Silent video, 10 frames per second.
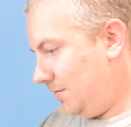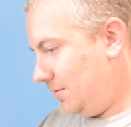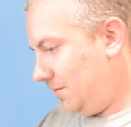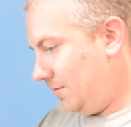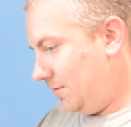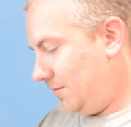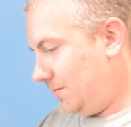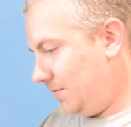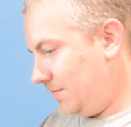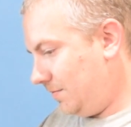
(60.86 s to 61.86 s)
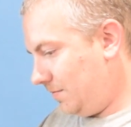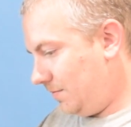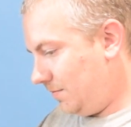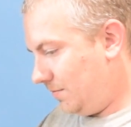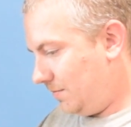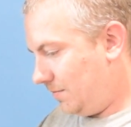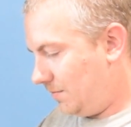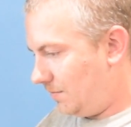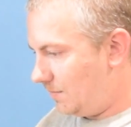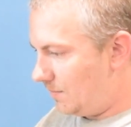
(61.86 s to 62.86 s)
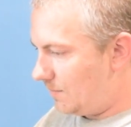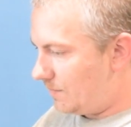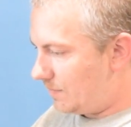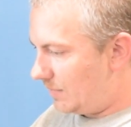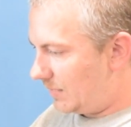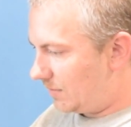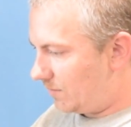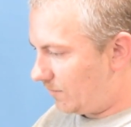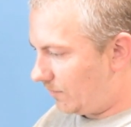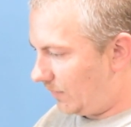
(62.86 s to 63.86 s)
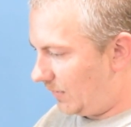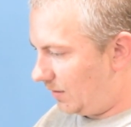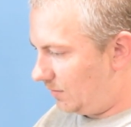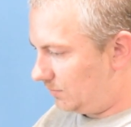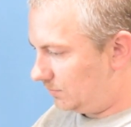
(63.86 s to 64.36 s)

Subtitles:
[no speech]